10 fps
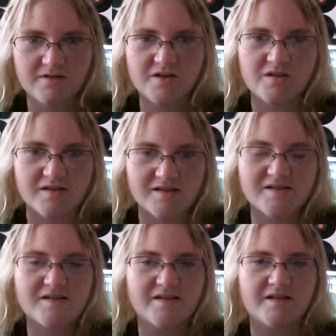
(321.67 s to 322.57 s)
to
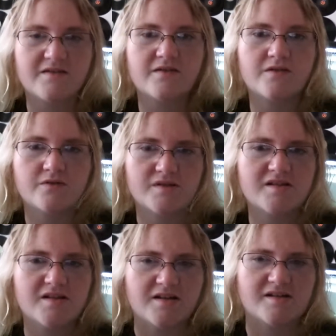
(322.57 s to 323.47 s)
seek those
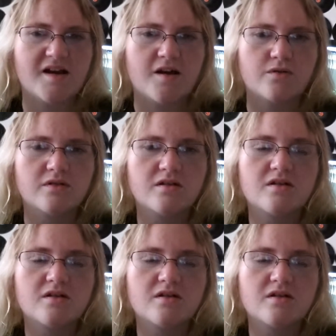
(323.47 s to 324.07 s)
things out.